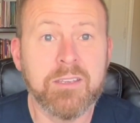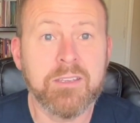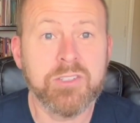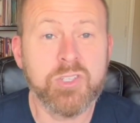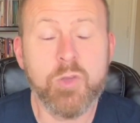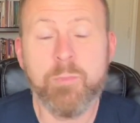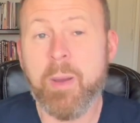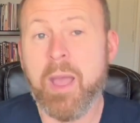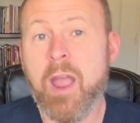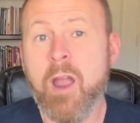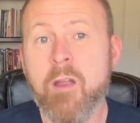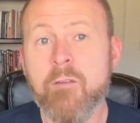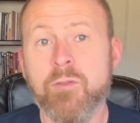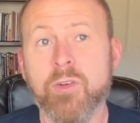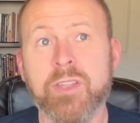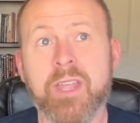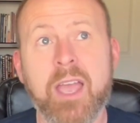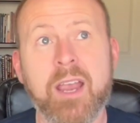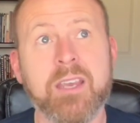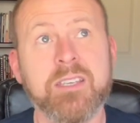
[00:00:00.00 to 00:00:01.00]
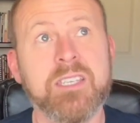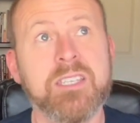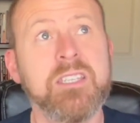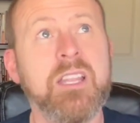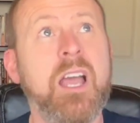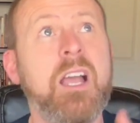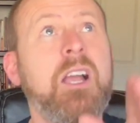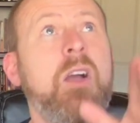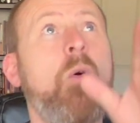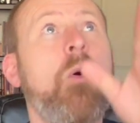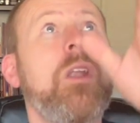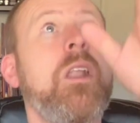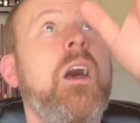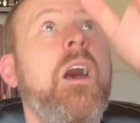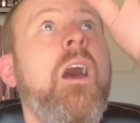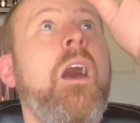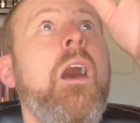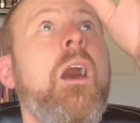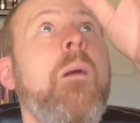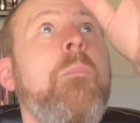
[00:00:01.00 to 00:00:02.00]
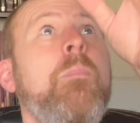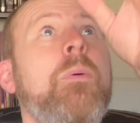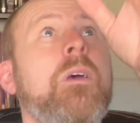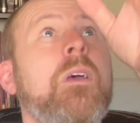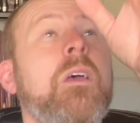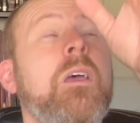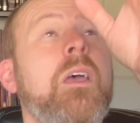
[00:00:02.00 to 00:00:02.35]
Too powerful now because it's not going up